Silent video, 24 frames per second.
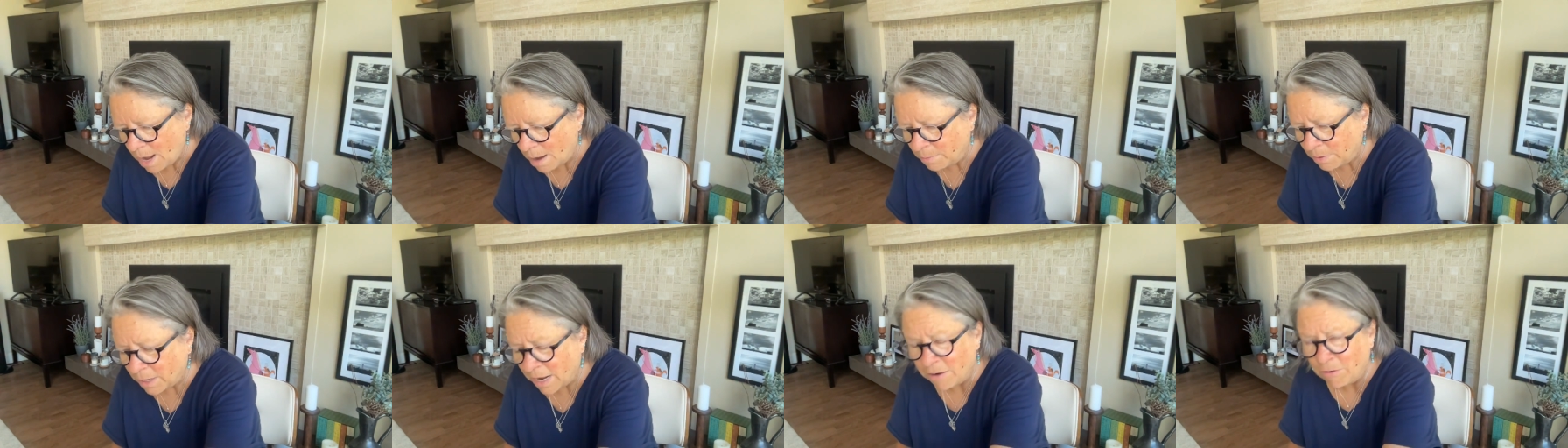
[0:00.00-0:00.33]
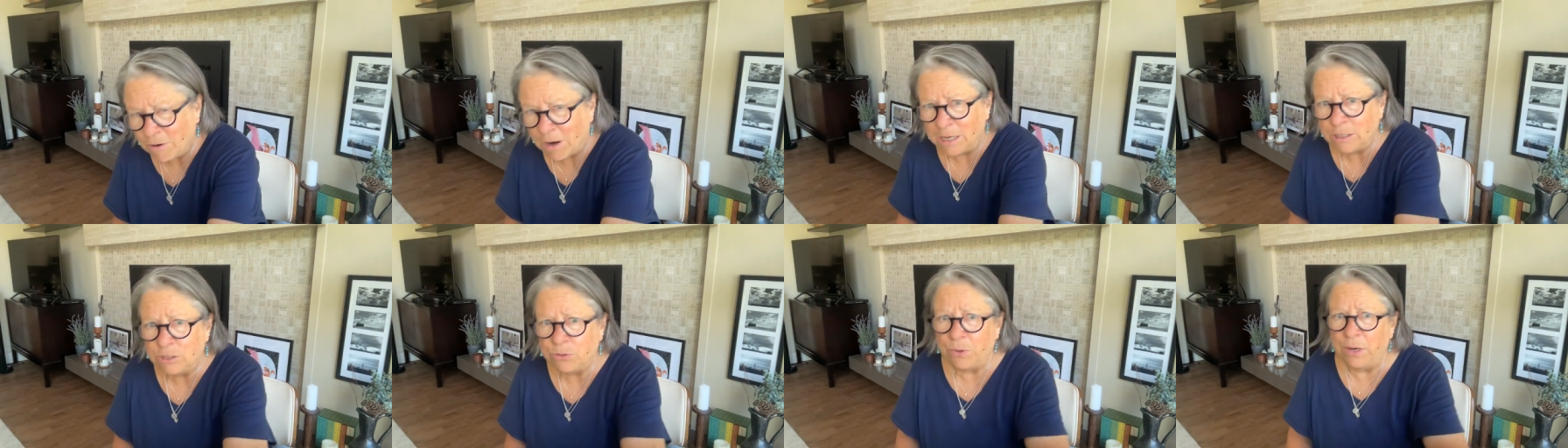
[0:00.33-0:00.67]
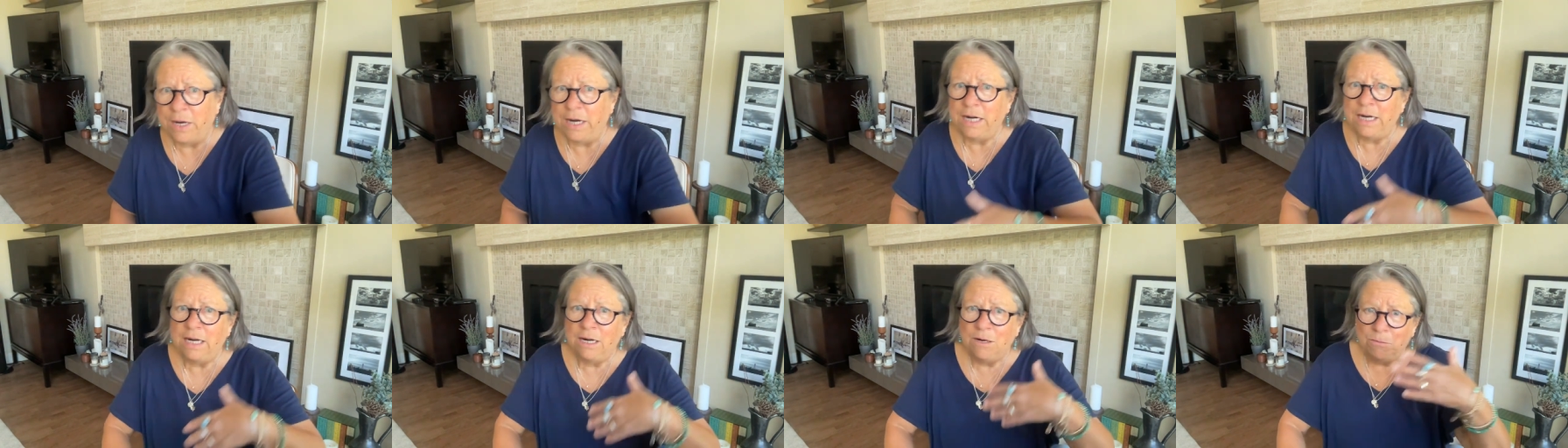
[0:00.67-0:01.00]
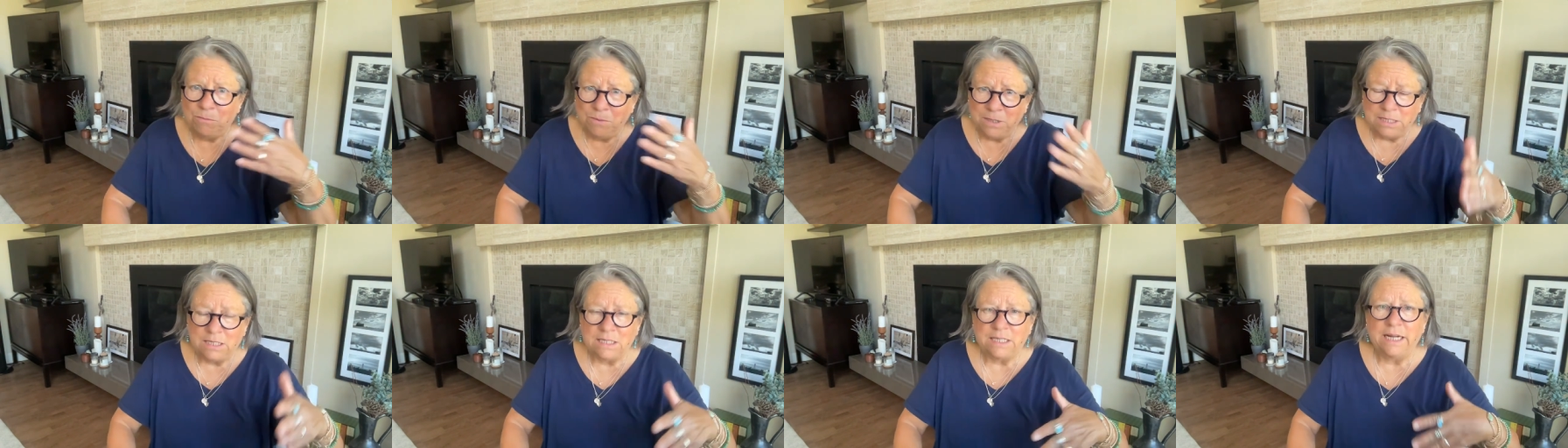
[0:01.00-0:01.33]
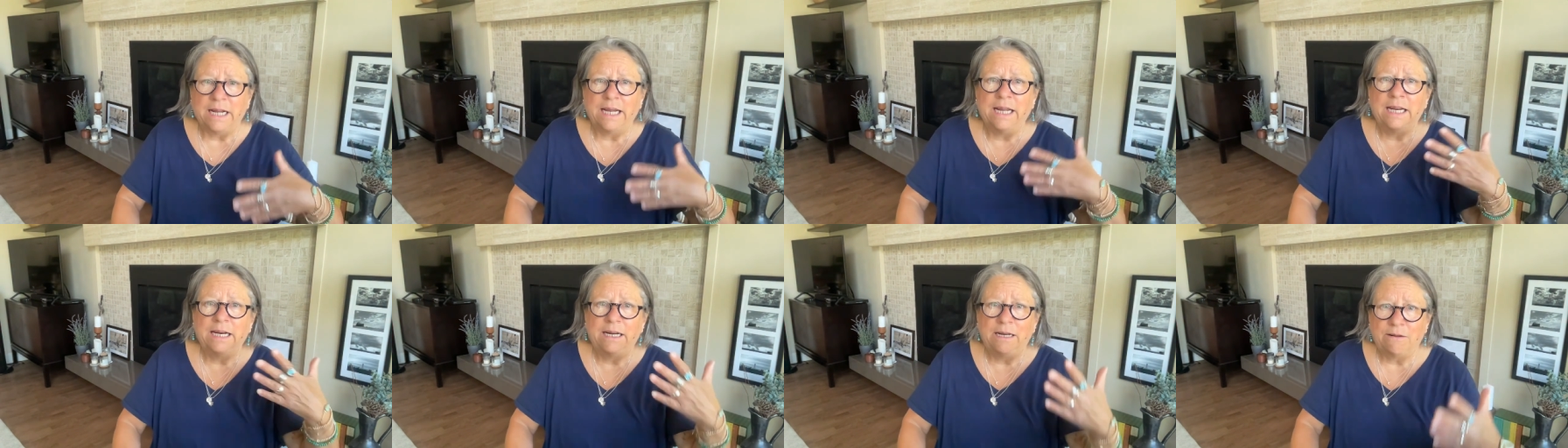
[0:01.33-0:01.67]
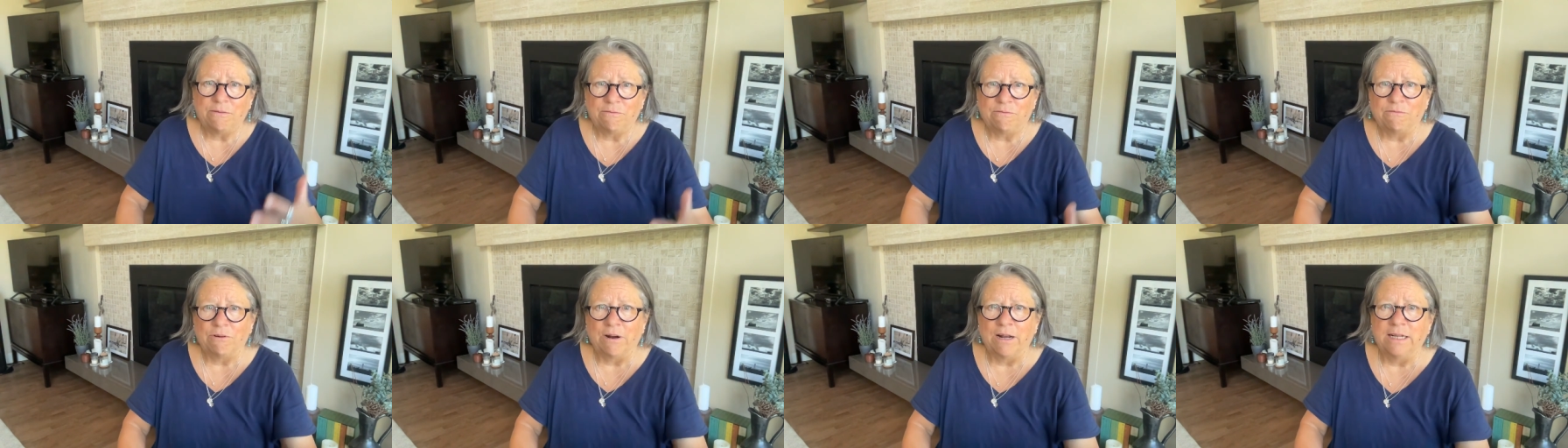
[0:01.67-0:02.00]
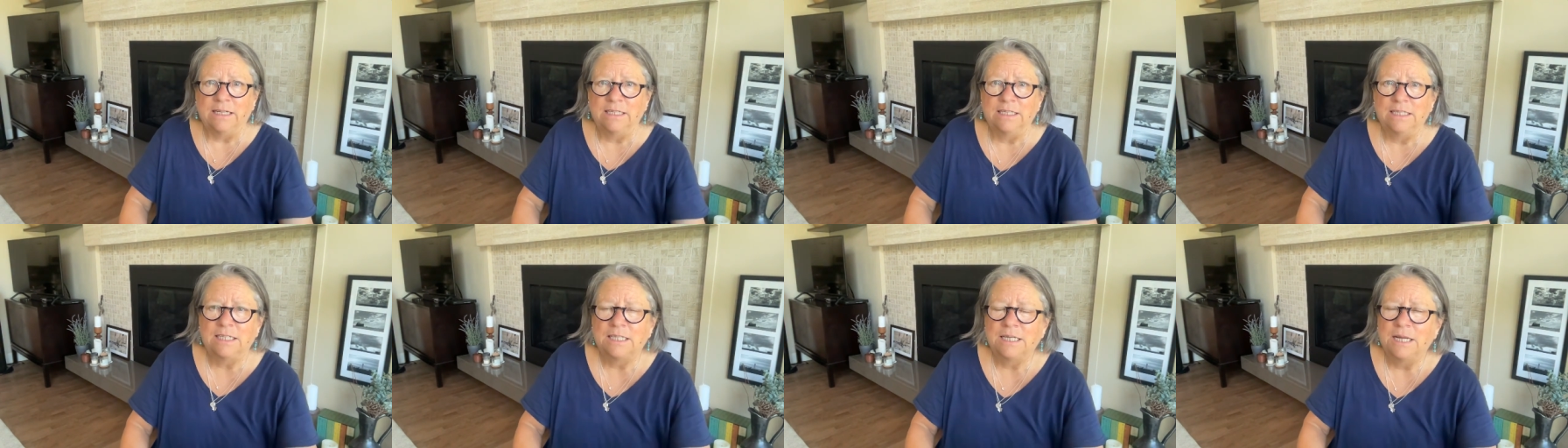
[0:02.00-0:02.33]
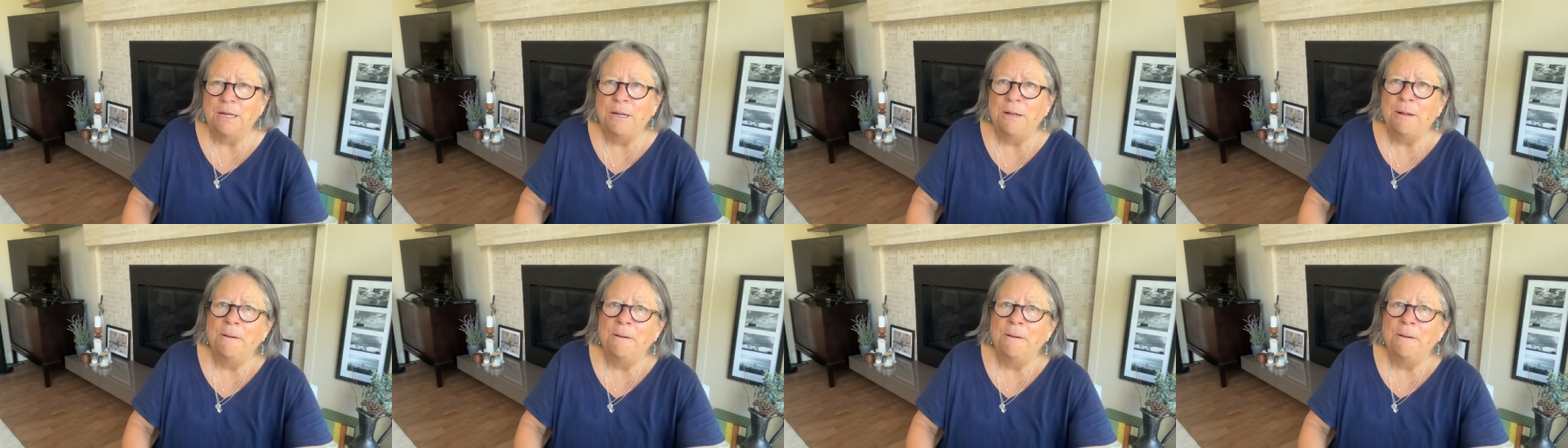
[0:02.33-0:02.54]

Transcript: When I graduated and we stayed friends.